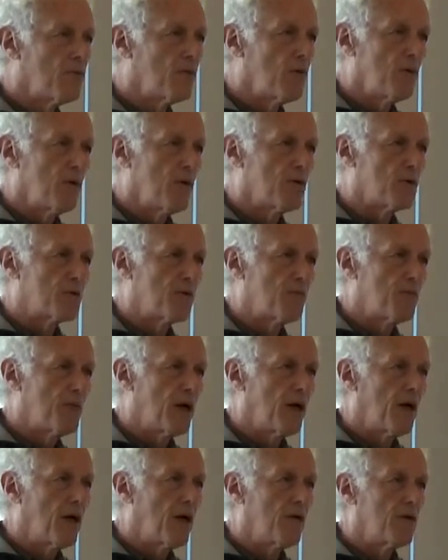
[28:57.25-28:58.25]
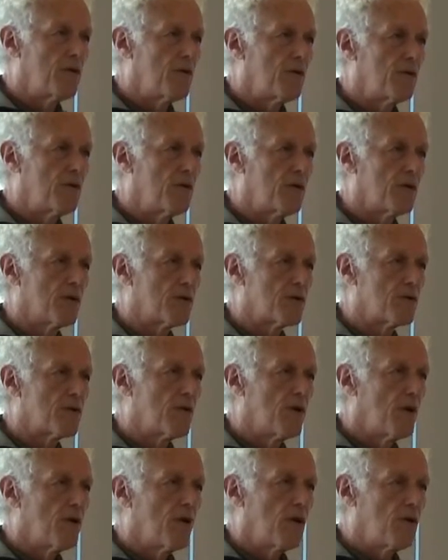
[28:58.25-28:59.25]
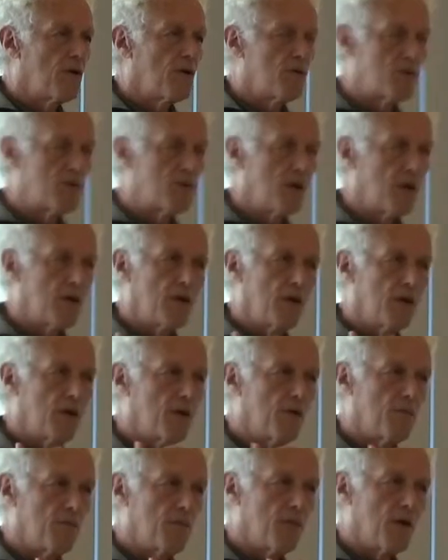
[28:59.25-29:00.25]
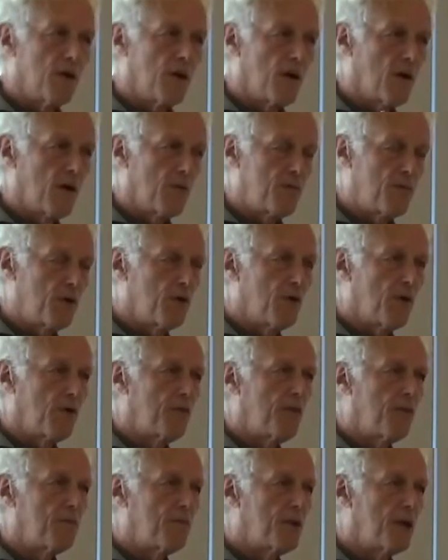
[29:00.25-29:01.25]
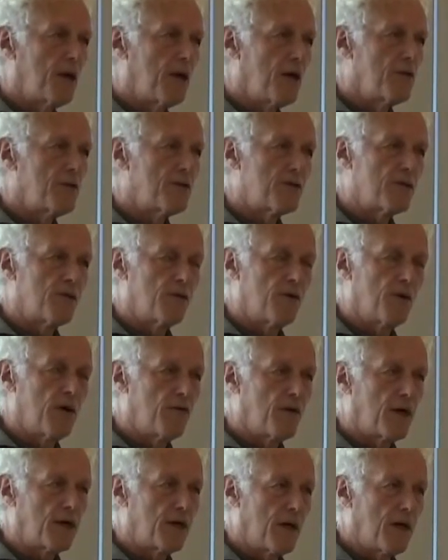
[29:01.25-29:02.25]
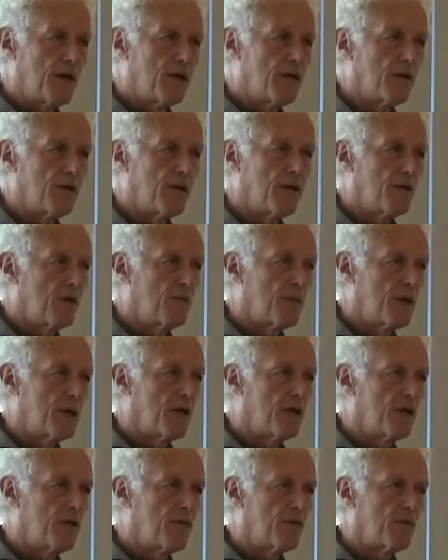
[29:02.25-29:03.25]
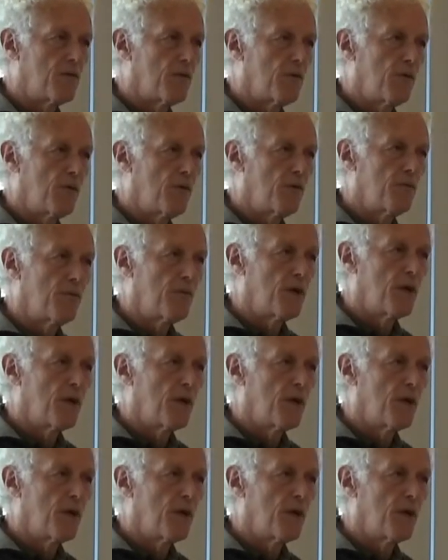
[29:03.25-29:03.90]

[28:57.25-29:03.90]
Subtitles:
rules about how you do this. You sit in a beautiful place. You have a candle in the middle of the room.